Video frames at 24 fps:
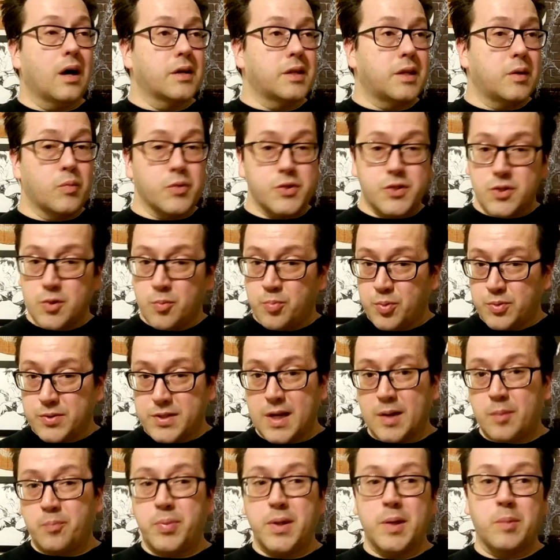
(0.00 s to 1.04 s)
He wants to
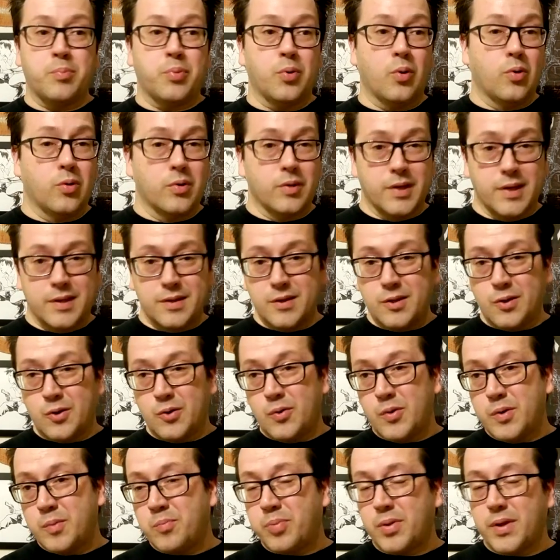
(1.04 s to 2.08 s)
protect people, and, you
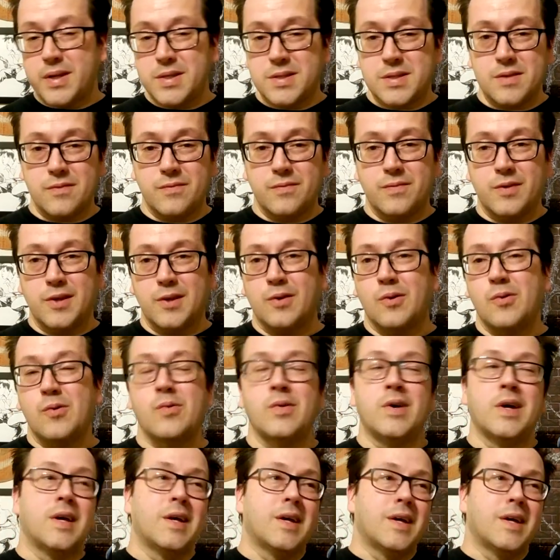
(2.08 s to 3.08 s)
know, in place of, you know,